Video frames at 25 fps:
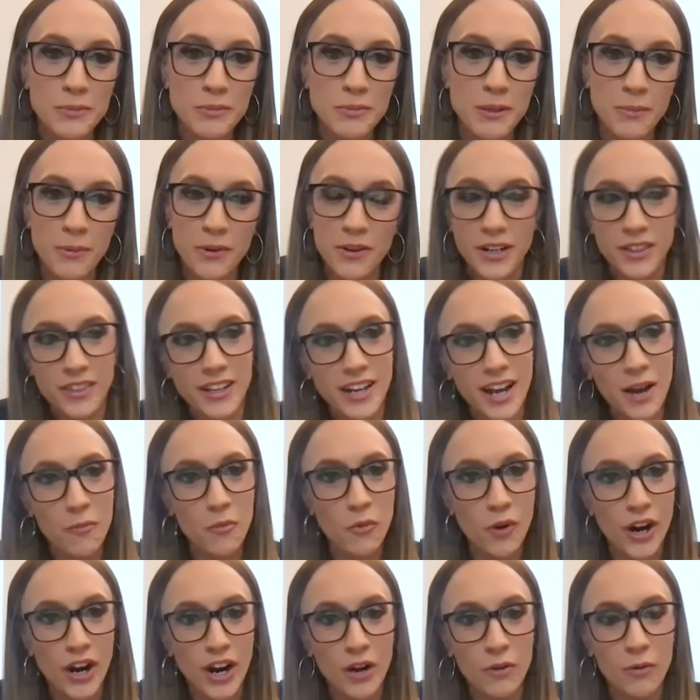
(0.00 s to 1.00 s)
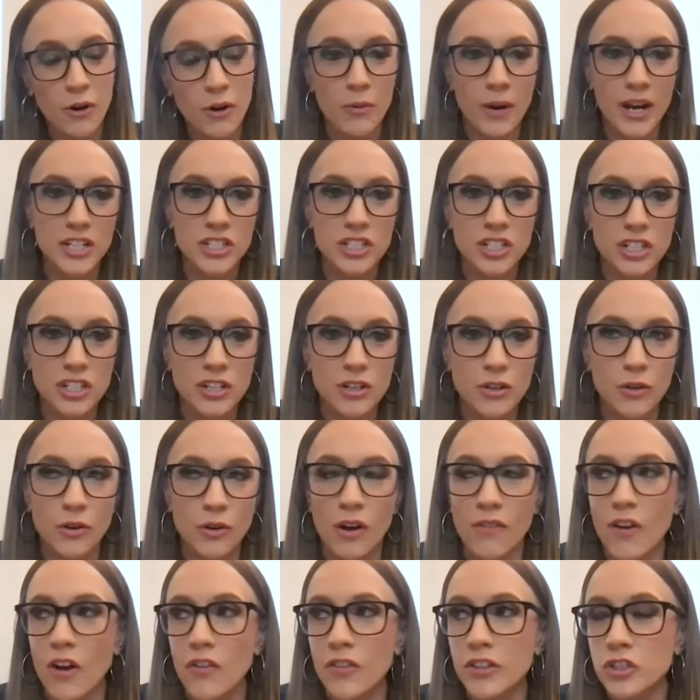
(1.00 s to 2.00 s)
People are going to think I'm weird. What do I do?
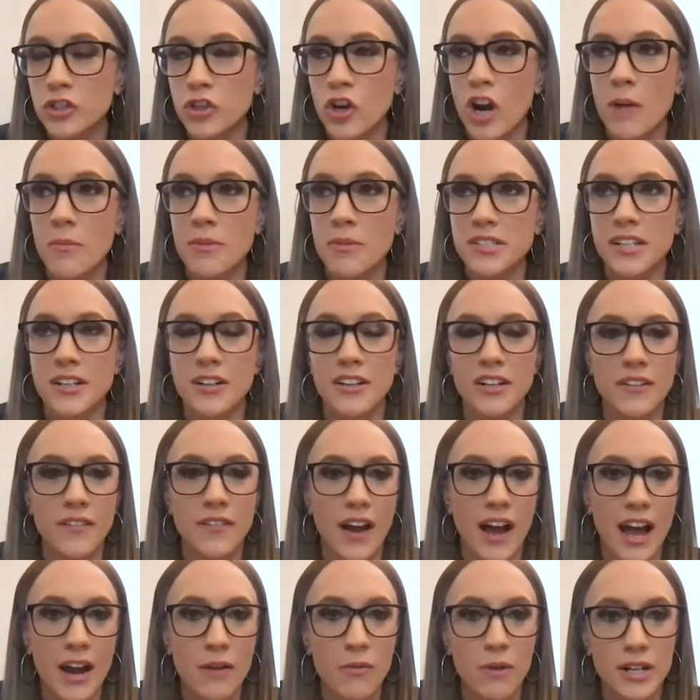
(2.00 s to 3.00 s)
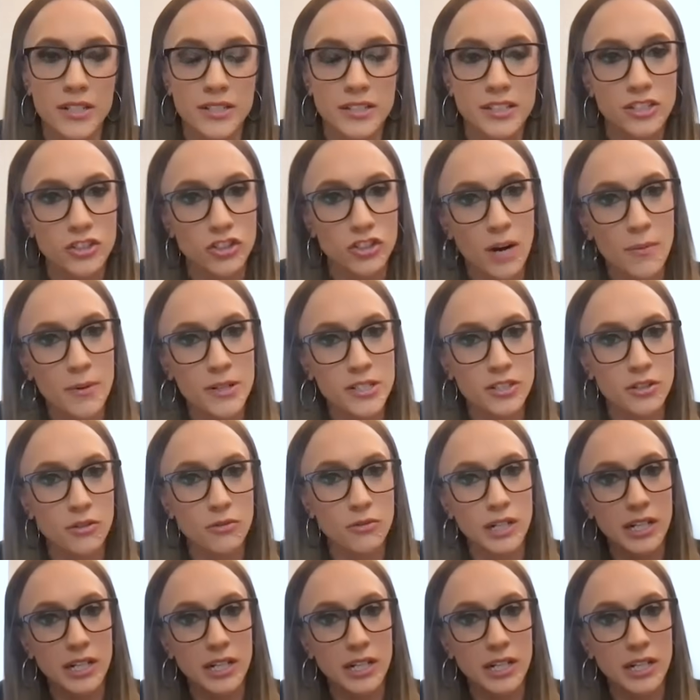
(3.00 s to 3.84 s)
Of all the traumas I could have had, why is this trauma so